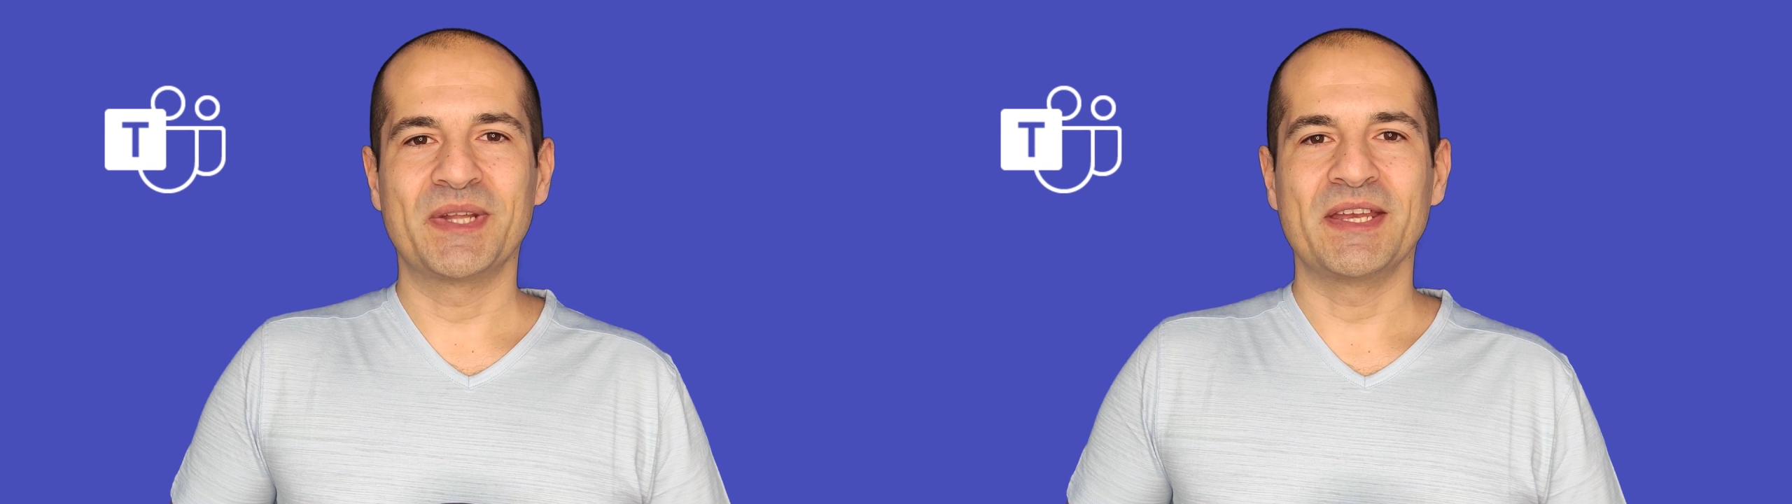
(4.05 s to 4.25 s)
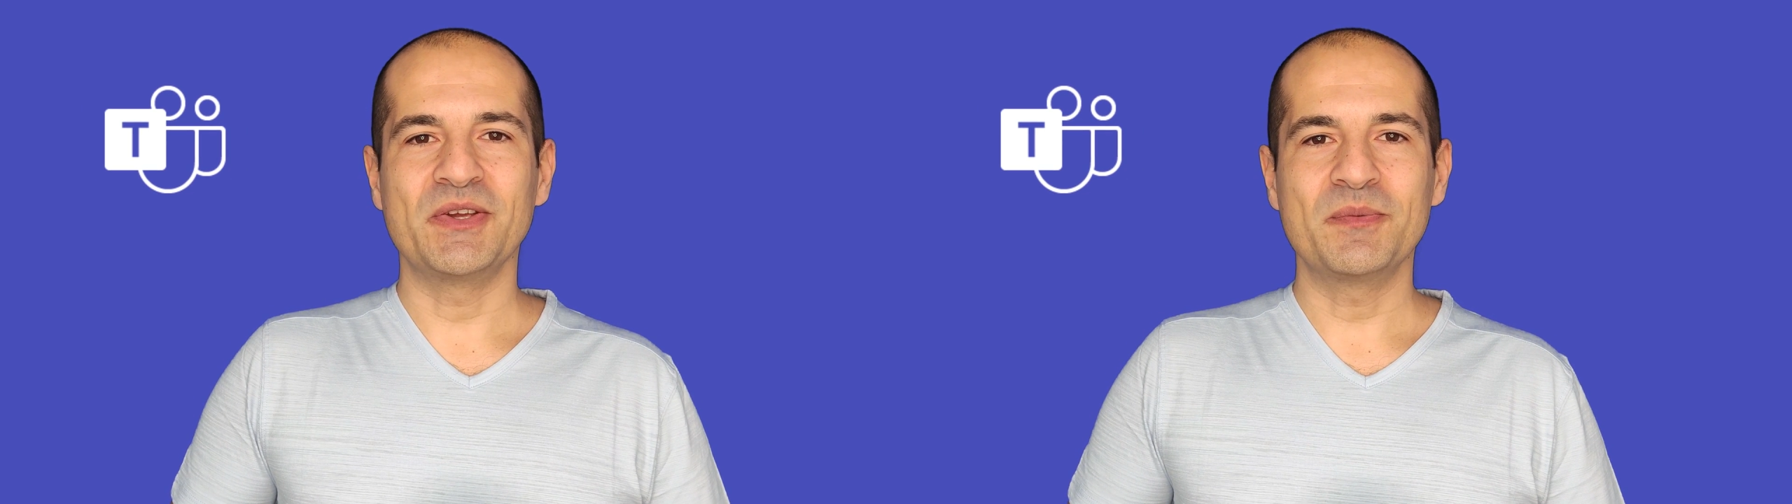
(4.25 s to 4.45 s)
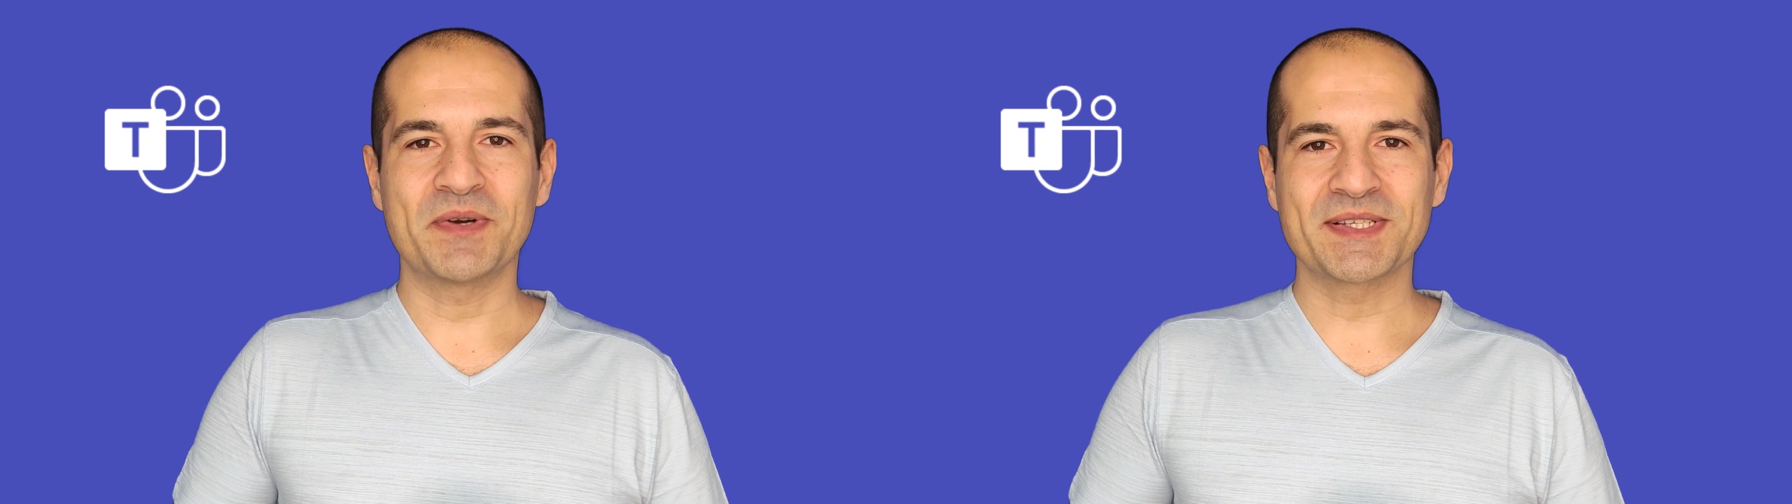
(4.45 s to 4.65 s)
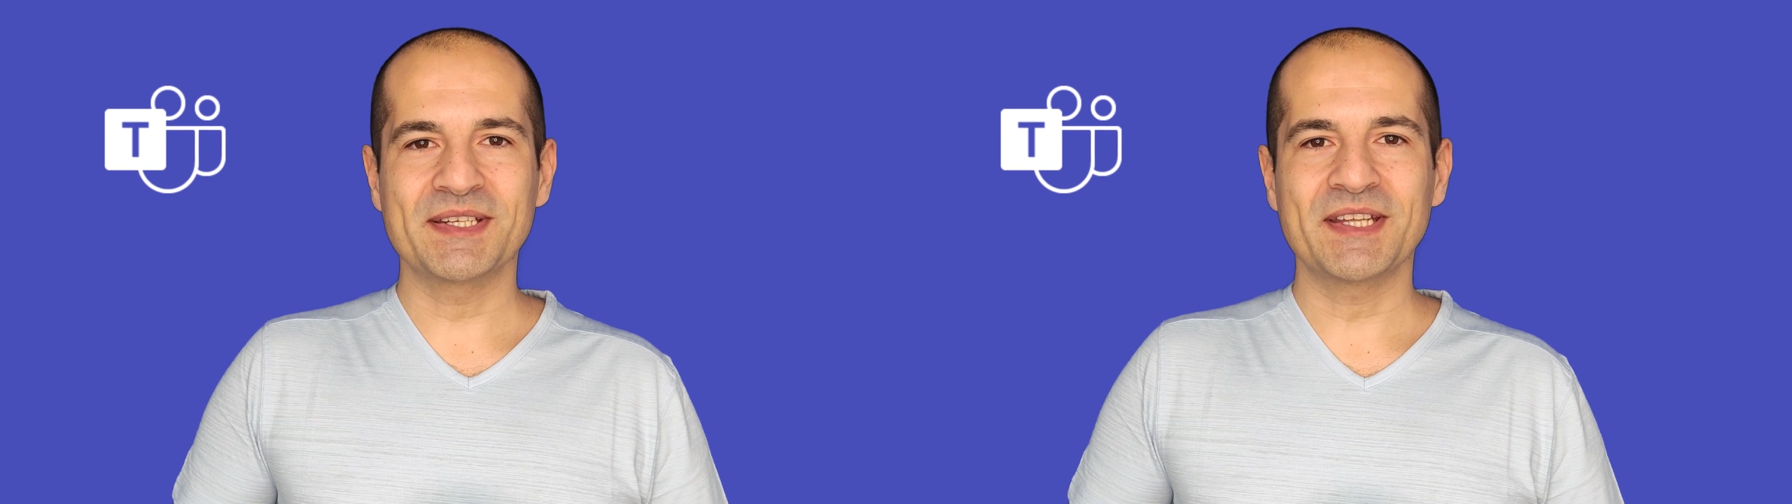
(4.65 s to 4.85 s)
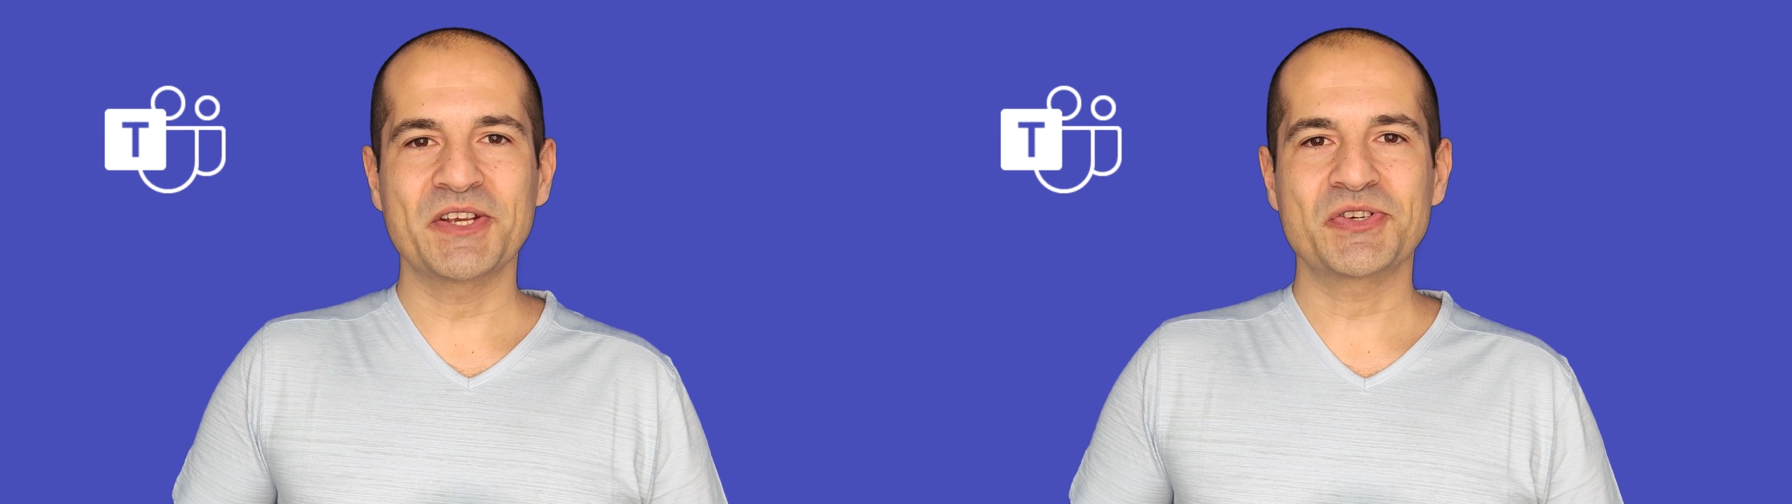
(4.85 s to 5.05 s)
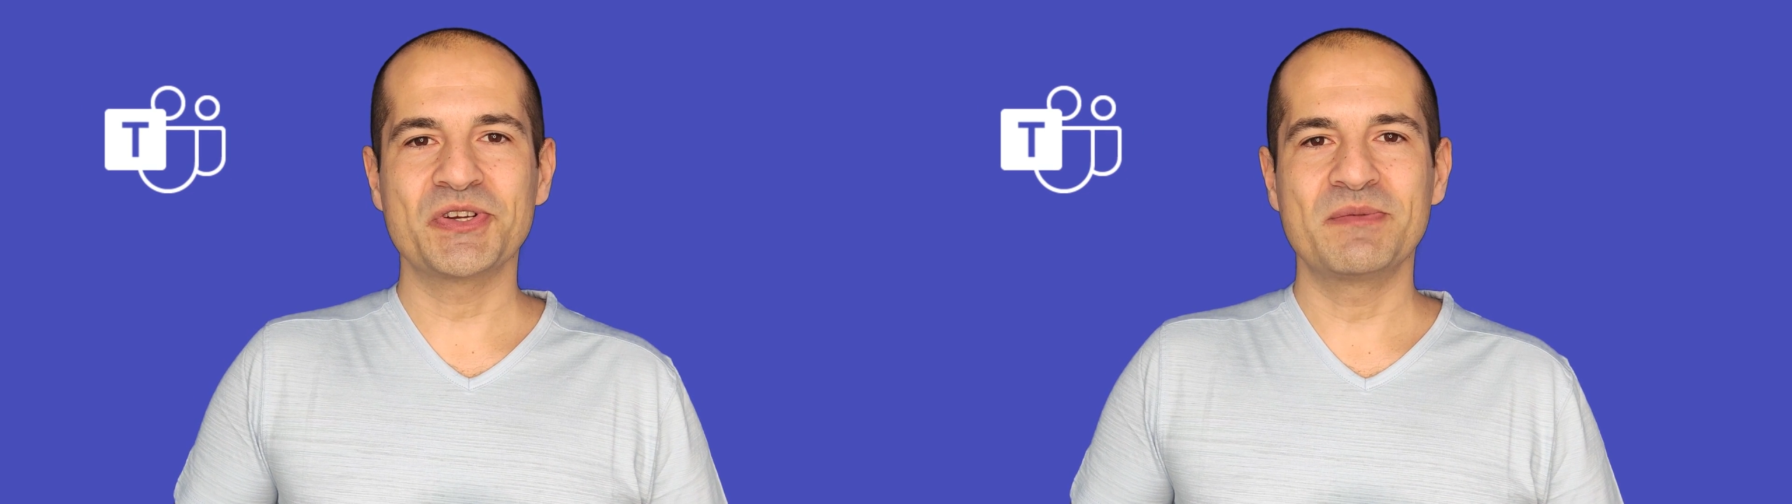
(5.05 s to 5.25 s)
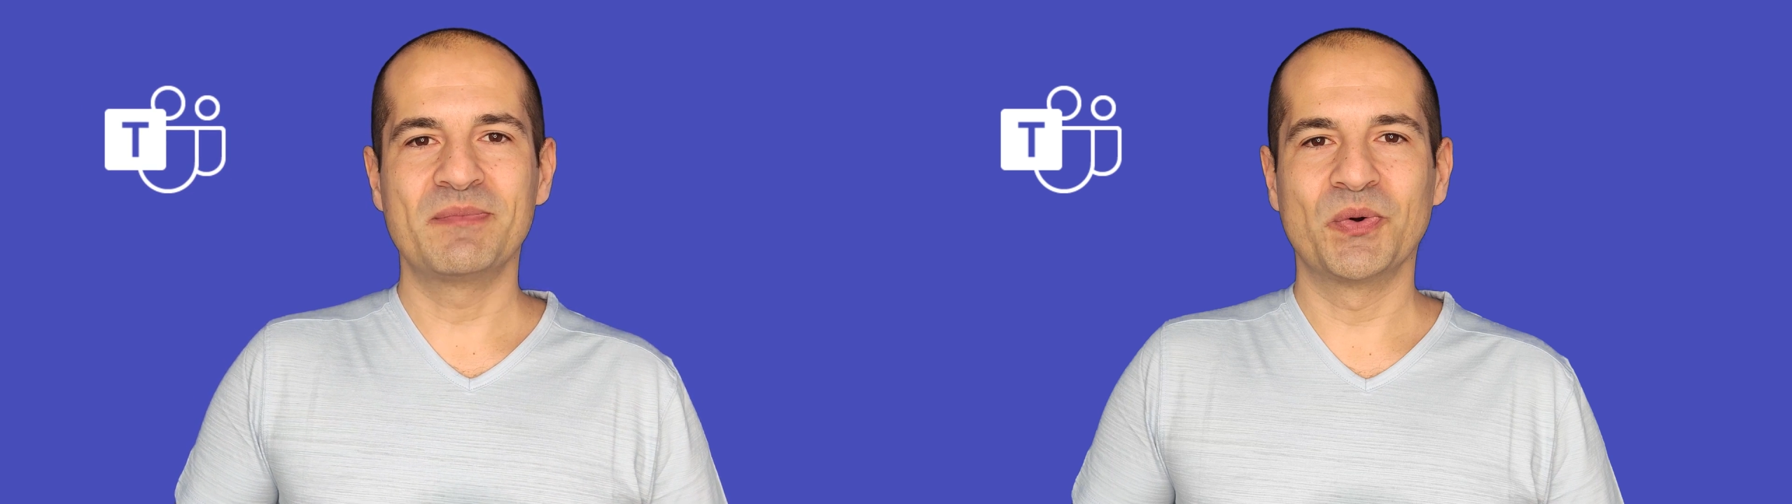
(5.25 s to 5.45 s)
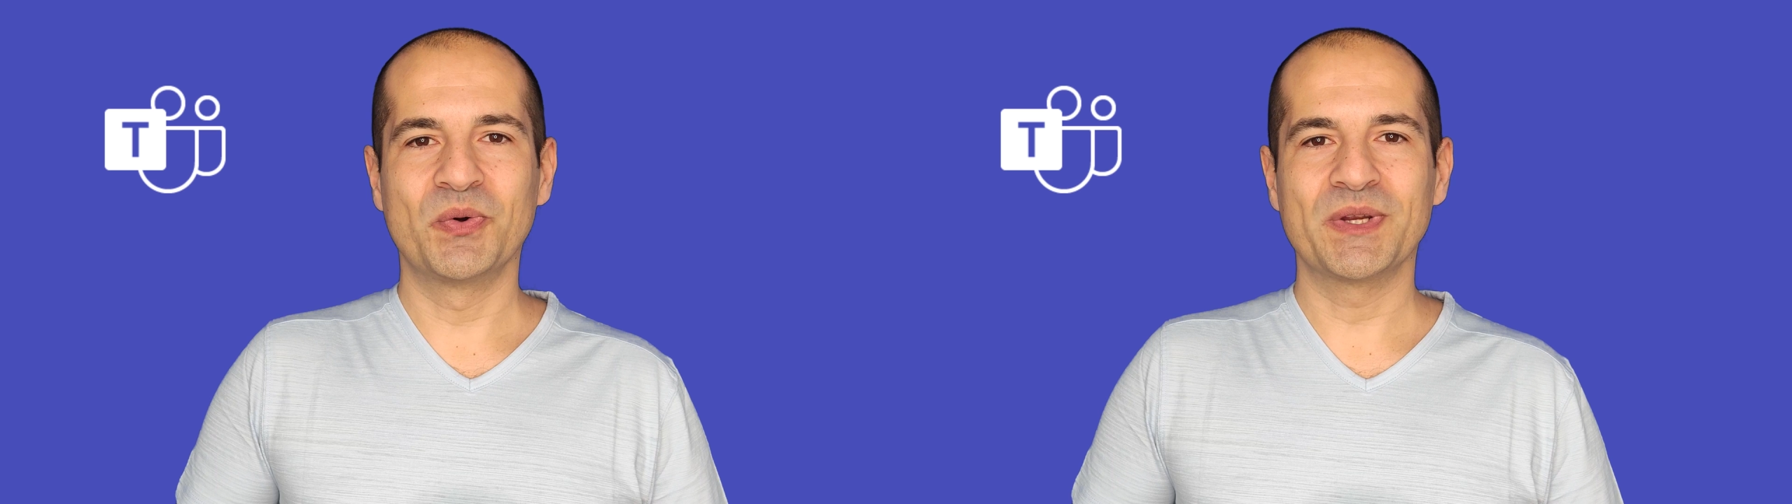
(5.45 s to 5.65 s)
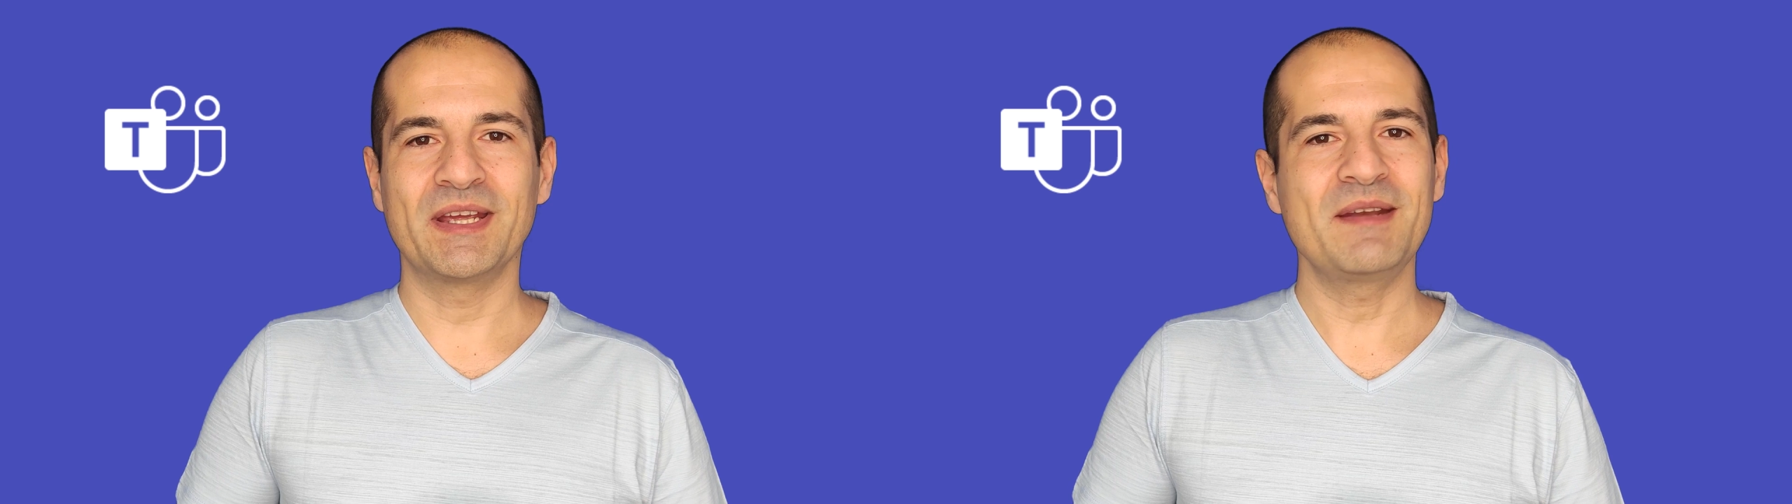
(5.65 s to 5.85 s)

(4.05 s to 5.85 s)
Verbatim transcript: the new presentation mode